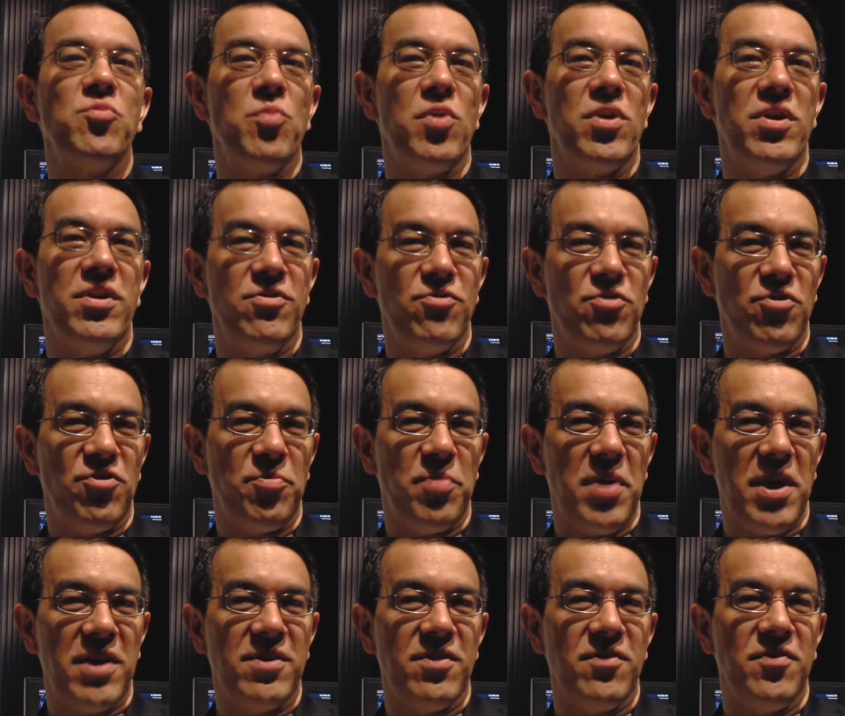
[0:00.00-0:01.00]
more
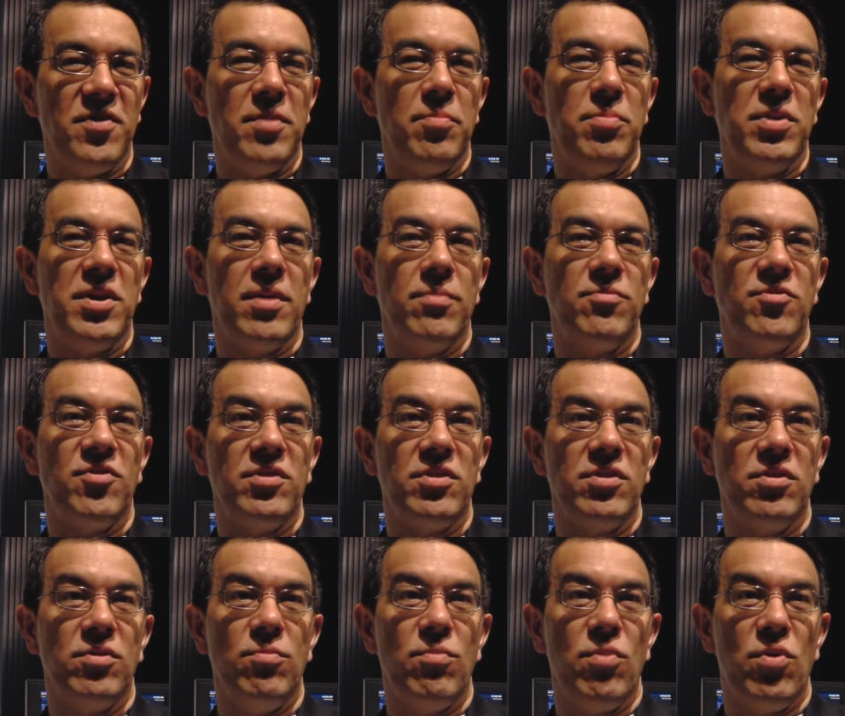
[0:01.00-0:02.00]
introspective and it becomes a
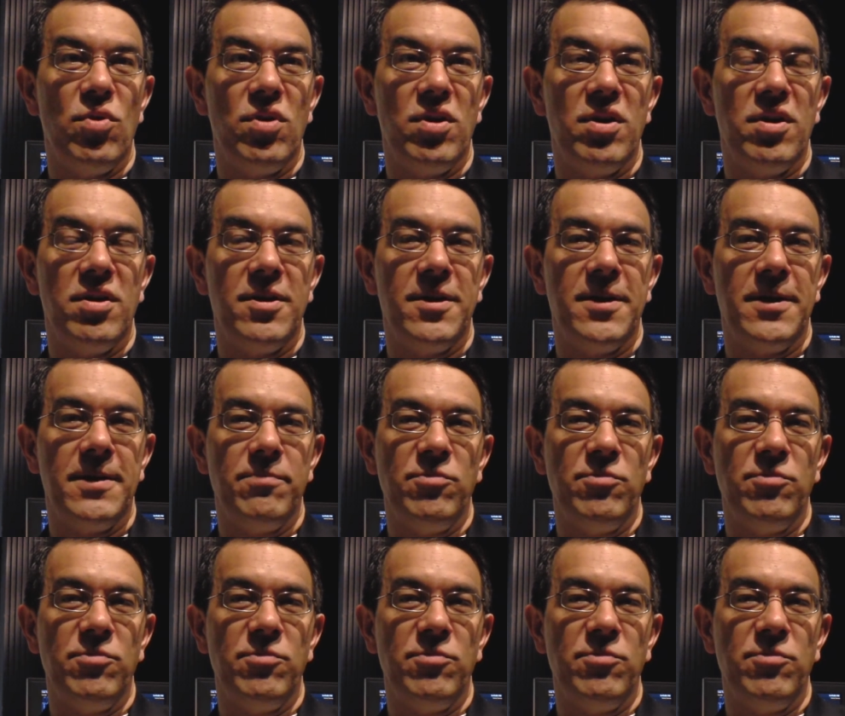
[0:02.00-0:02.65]
little more,